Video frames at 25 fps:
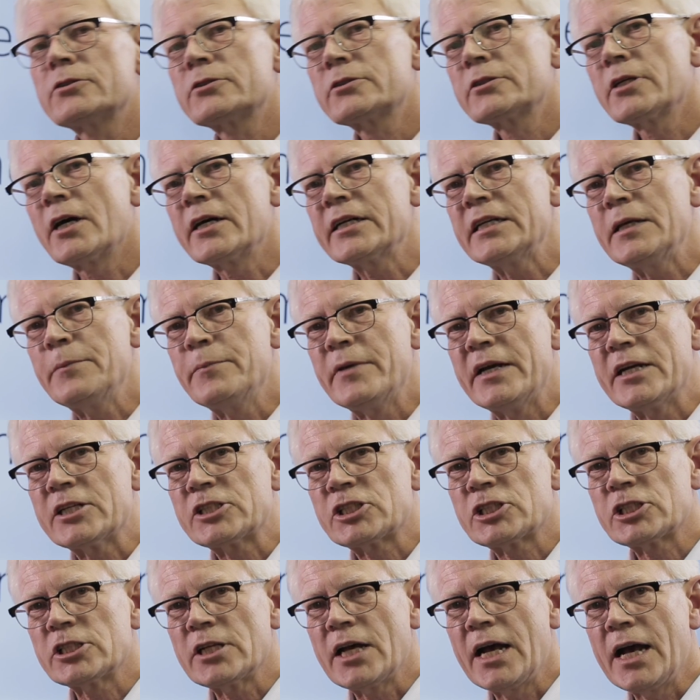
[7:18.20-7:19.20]
Tiny
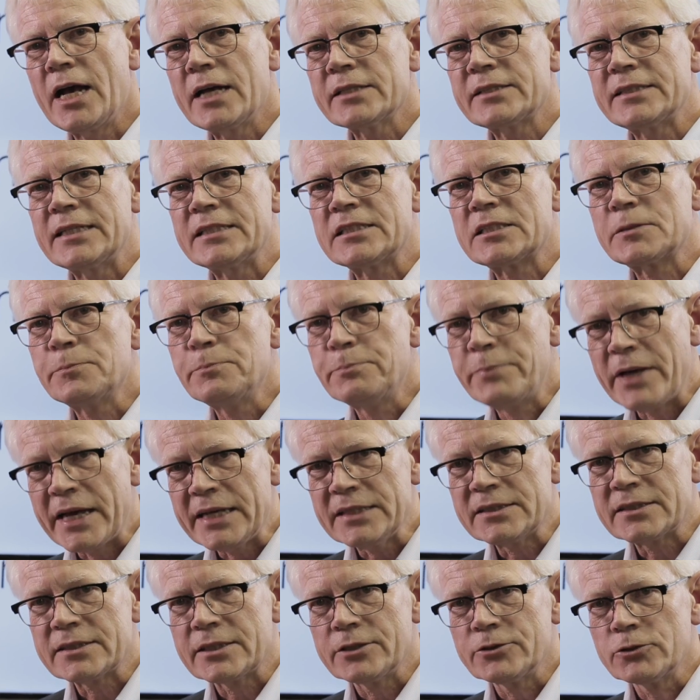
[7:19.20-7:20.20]
Mesh has its
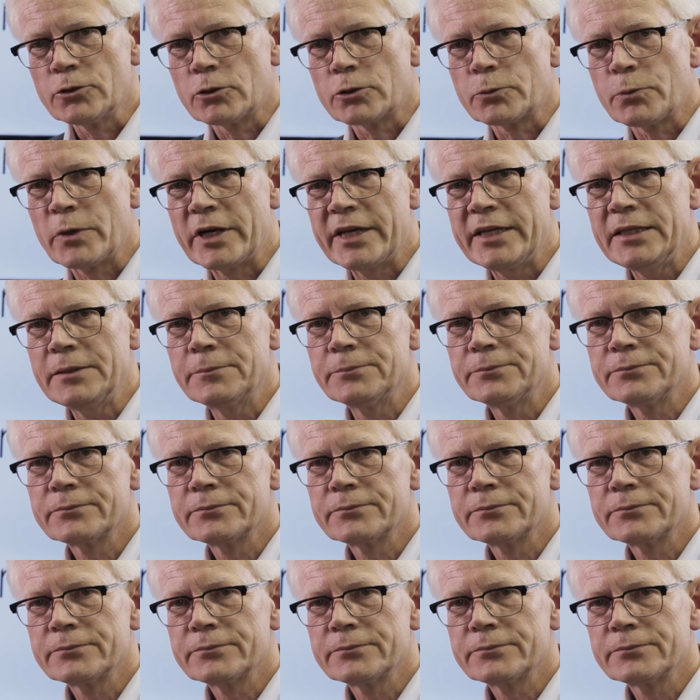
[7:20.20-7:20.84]
base in Norway,